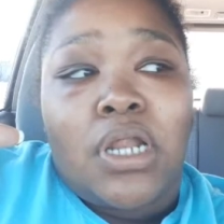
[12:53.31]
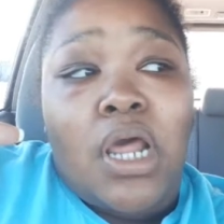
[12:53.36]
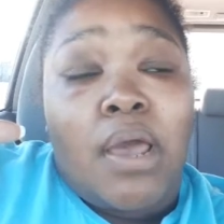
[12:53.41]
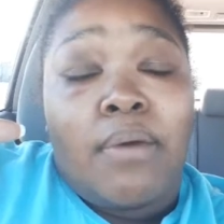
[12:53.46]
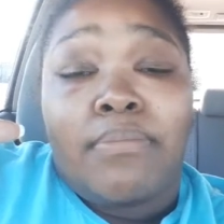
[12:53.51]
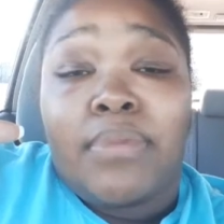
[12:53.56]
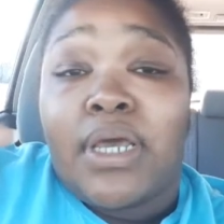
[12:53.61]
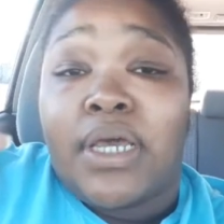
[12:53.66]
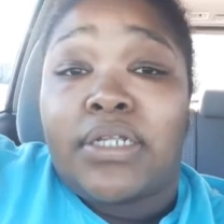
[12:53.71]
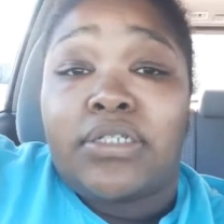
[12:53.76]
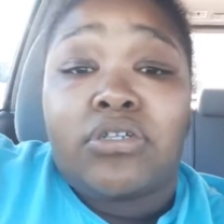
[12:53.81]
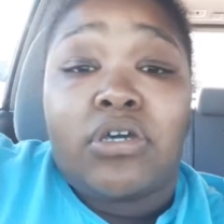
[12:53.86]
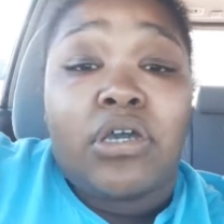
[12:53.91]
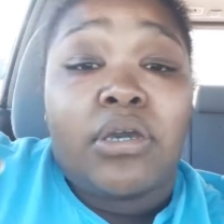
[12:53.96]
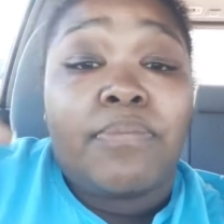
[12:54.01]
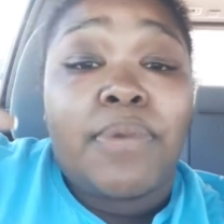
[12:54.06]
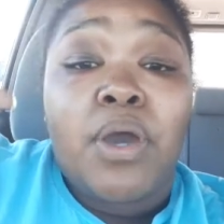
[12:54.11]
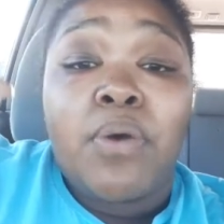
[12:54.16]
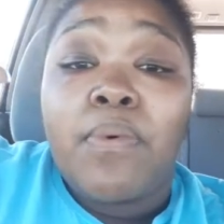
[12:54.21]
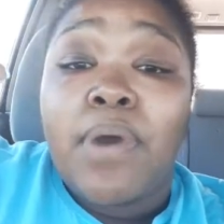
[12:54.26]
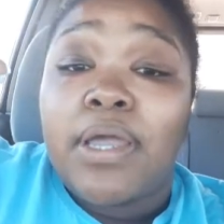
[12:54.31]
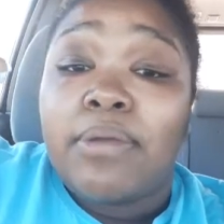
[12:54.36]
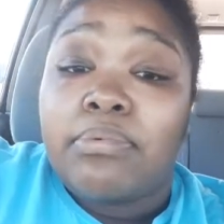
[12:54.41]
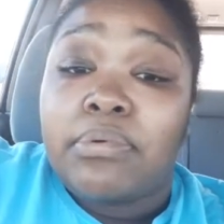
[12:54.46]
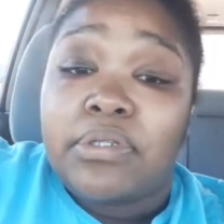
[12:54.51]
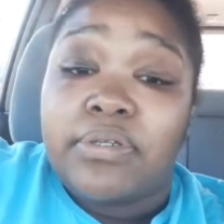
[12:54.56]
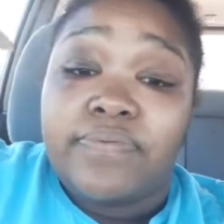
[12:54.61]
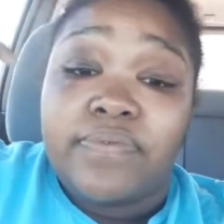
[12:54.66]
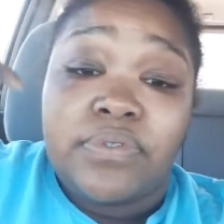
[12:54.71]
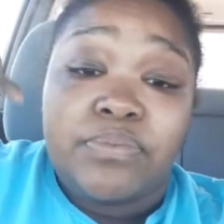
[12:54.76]
I'm not talking about white
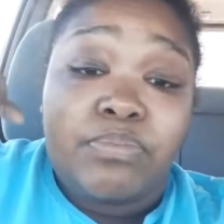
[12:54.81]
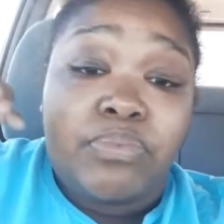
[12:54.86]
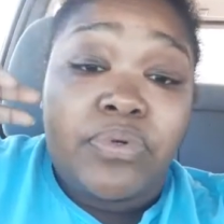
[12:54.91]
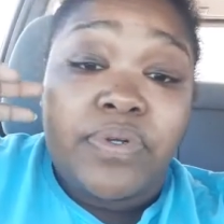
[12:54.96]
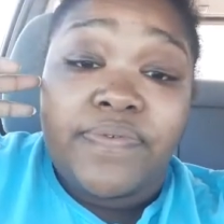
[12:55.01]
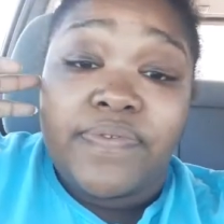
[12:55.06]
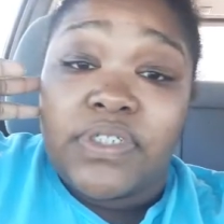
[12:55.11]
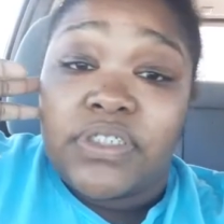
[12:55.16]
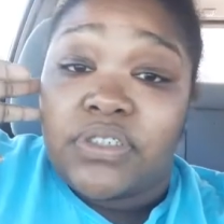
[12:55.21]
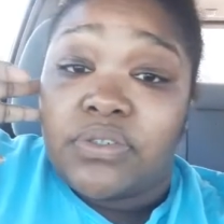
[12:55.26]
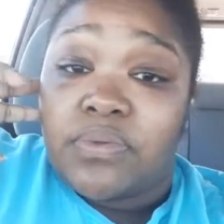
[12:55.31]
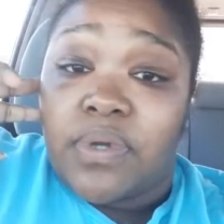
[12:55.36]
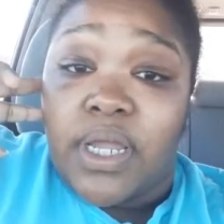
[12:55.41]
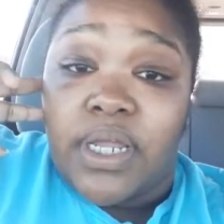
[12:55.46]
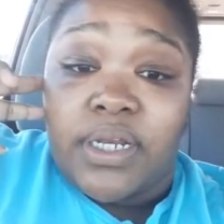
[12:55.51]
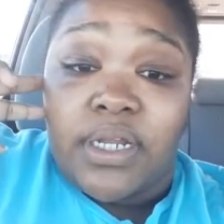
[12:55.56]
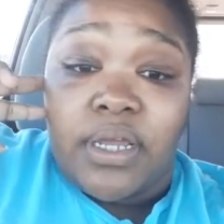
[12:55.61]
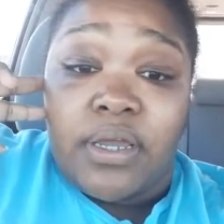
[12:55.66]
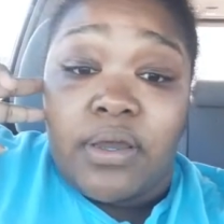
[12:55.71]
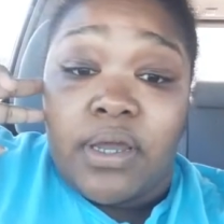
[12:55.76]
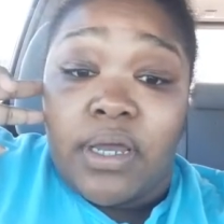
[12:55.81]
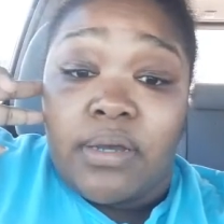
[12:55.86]
privilege right now.